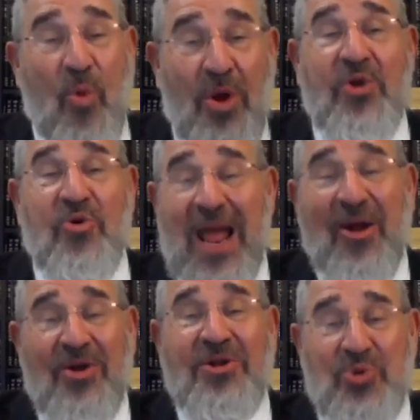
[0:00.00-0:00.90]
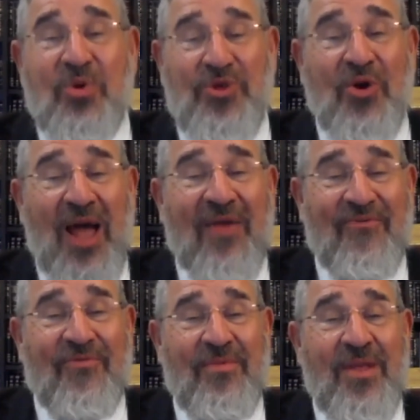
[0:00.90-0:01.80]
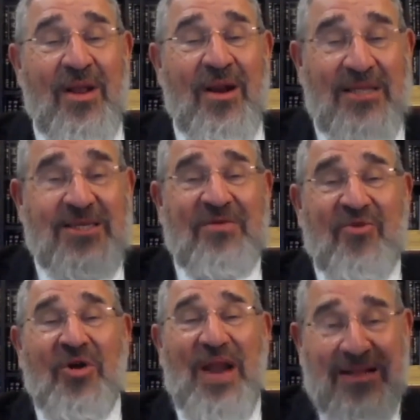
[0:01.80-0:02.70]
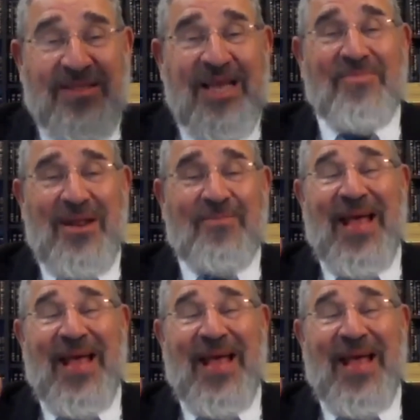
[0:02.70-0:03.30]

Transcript: What are you now going to do with your life? Let's say you've got now 10 million